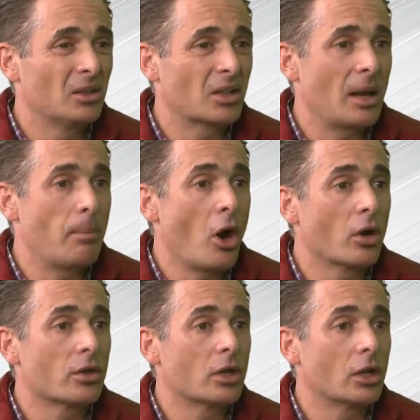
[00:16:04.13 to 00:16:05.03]
okay,
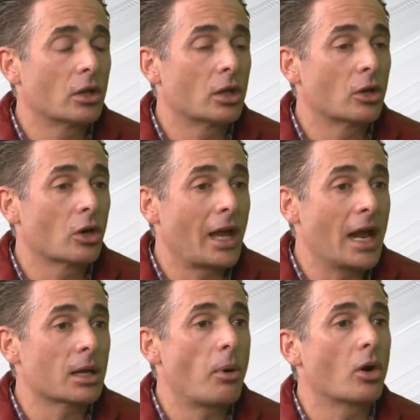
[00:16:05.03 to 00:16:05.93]
part of the, the
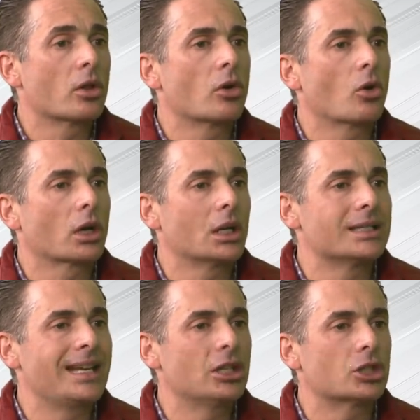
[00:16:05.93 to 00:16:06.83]
organic part of the
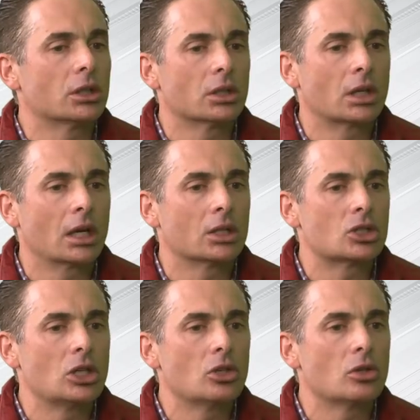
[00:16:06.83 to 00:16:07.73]
organization, okay,
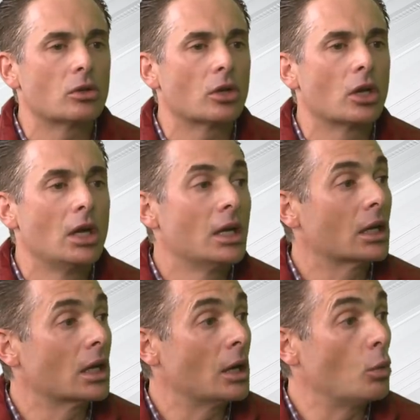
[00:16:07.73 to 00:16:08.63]
continue to,
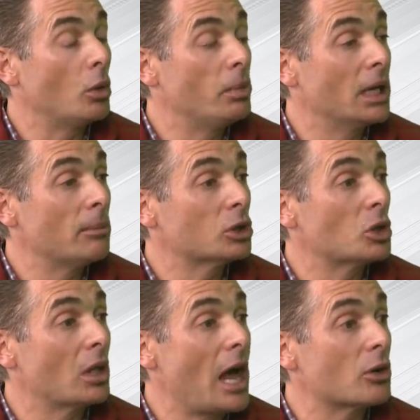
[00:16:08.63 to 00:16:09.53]
uh, will be able
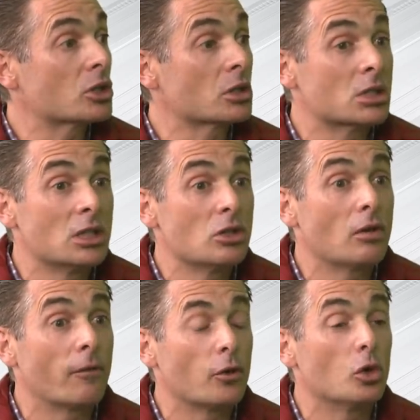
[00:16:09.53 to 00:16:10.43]
to allow us continue
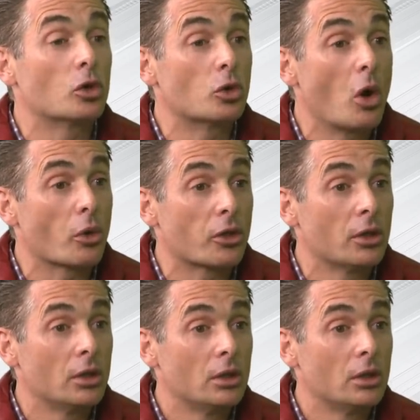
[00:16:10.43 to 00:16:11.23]
to fuel growth.